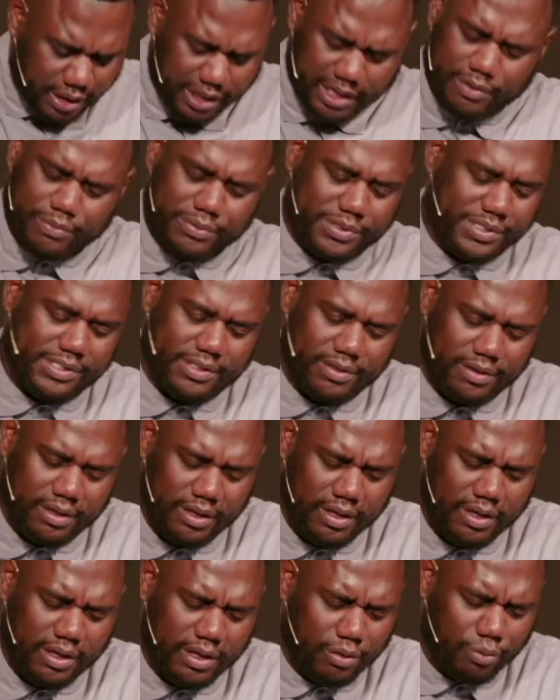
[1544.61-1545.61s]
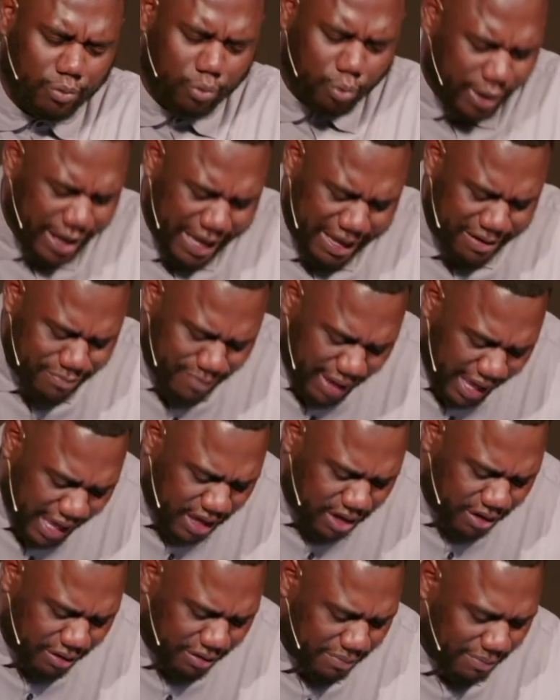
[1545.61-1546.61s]
he was the
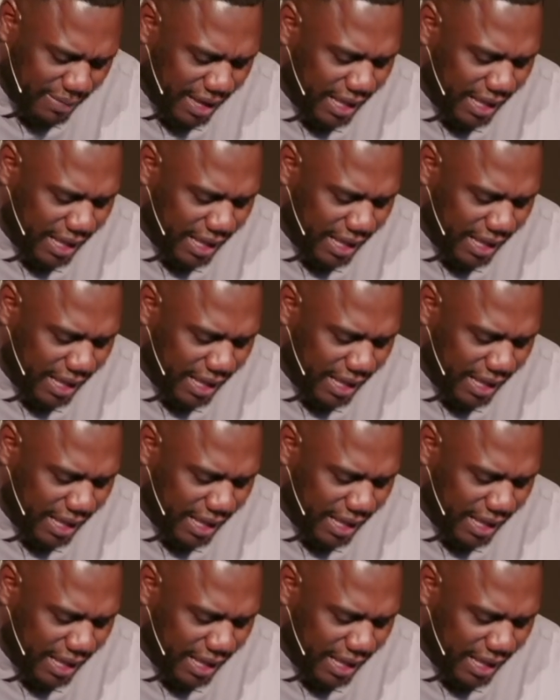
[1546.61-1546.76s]
waymaker in